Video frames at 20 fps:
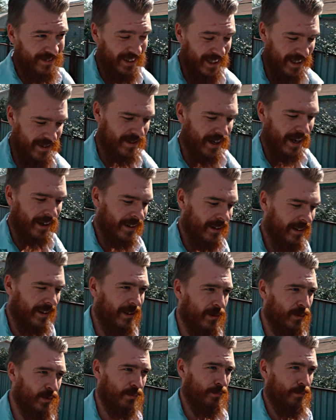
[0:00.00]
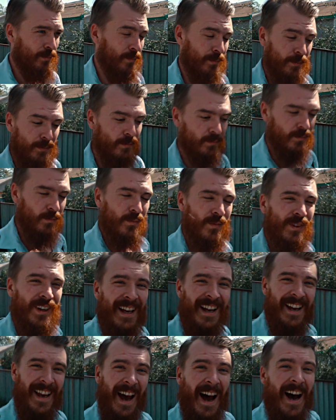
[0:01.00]
Astana that
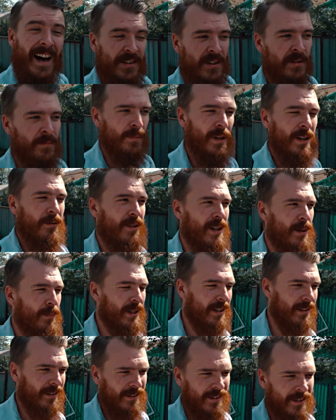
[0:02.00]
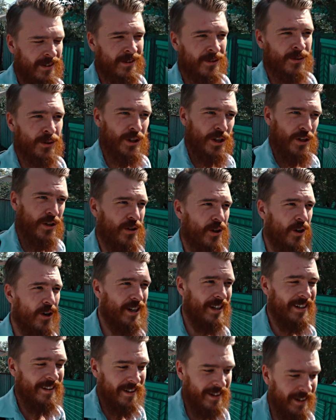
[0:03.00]
hasn't been rebuilt or
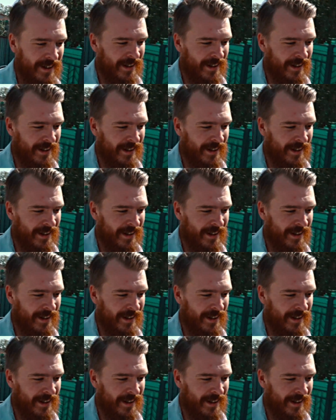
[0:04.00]
destroyed.